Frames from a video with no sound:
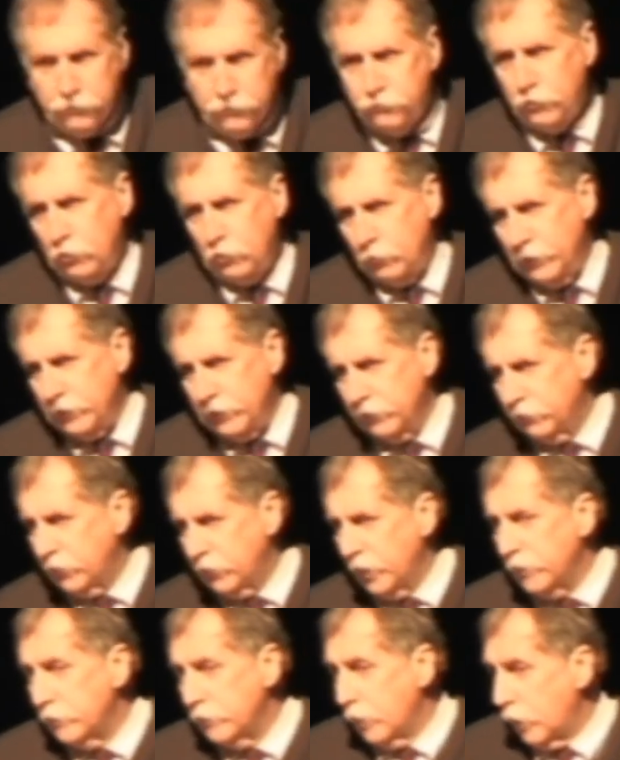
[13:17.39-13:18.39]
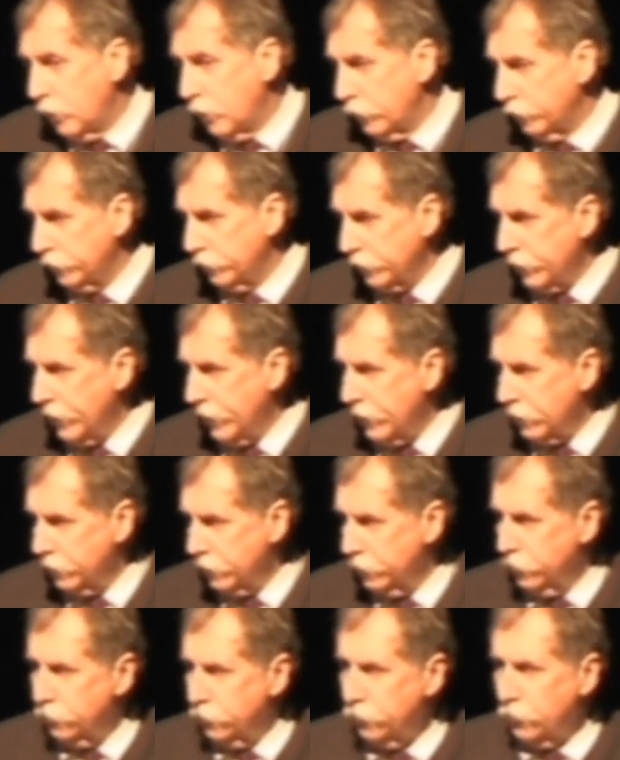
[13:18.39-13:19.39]
It's already $10 a
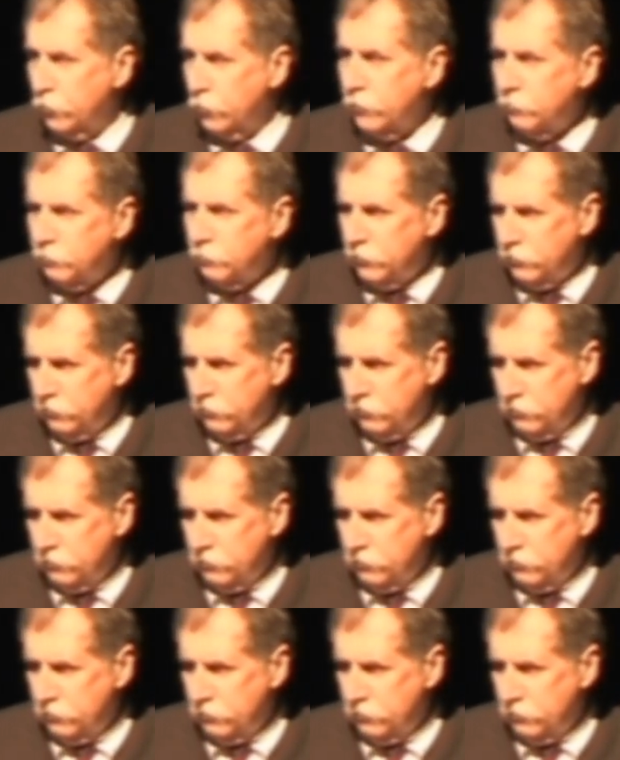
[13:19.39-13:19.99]
gallon in Europe.